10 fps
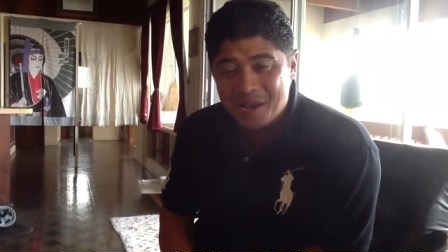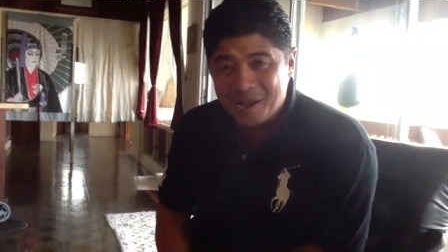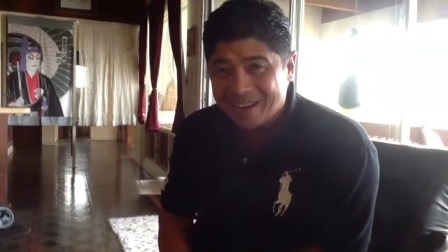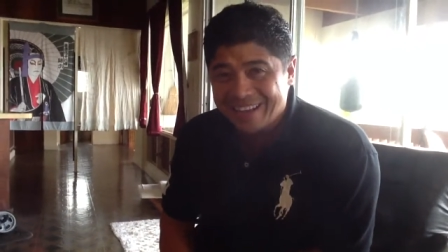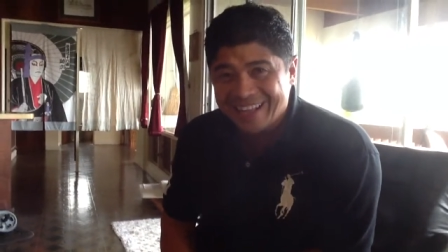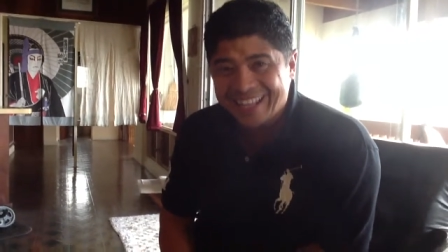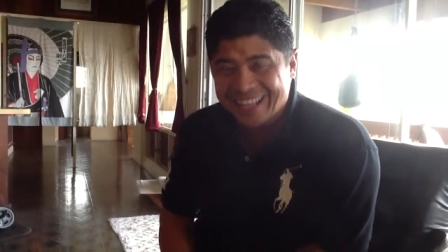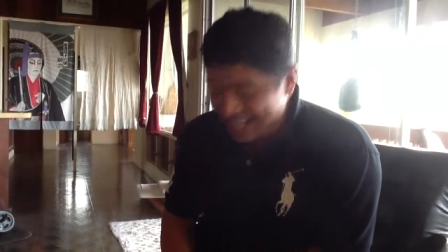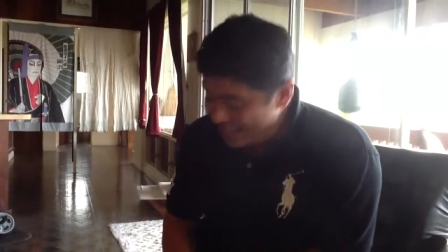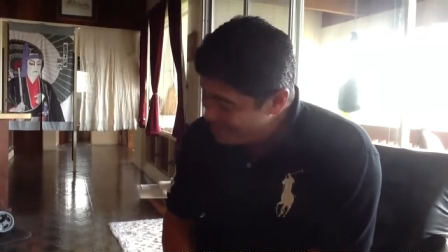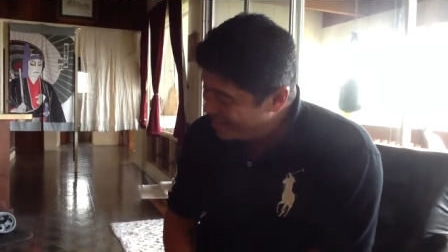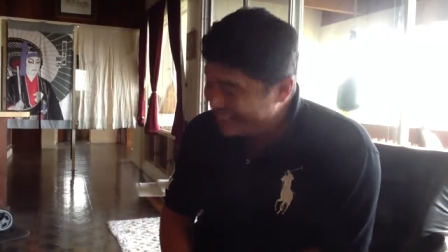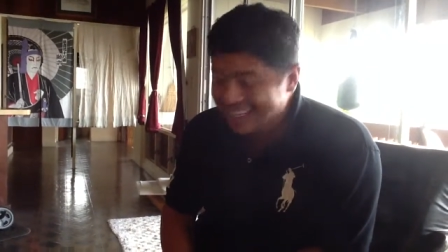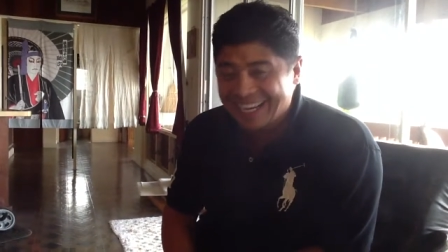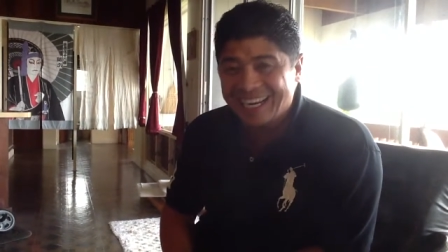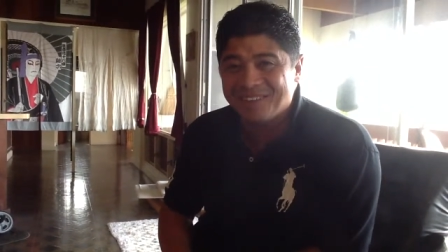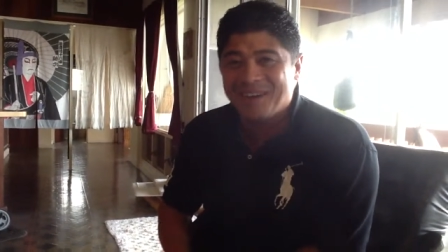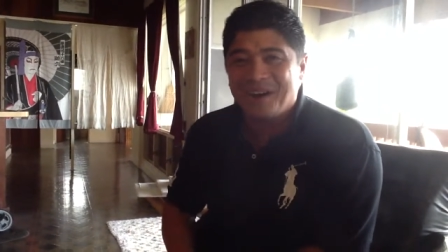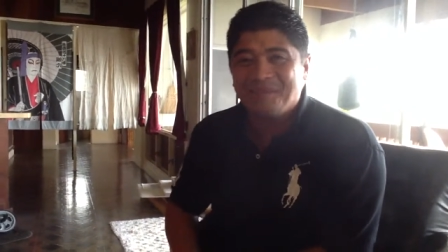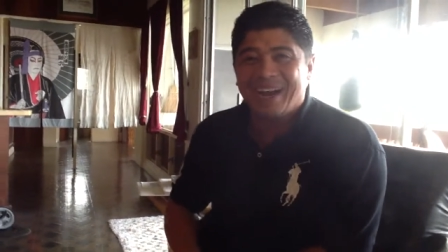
but we cleaning them up. The caca, the